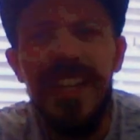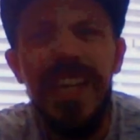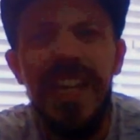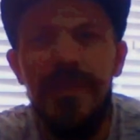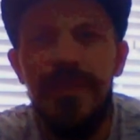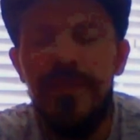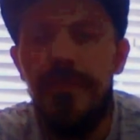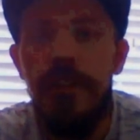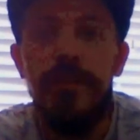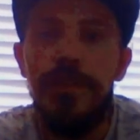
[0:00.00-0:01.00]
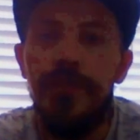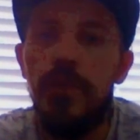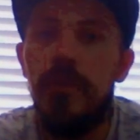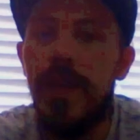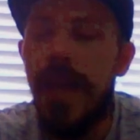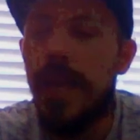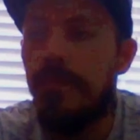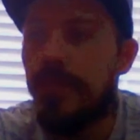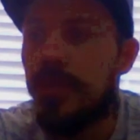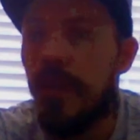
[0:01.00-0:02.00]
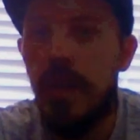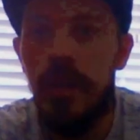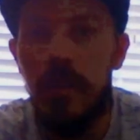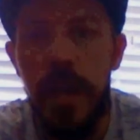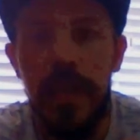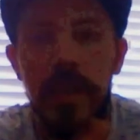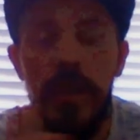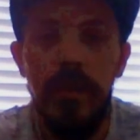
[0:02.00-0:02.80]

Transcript: leaves very few games that are like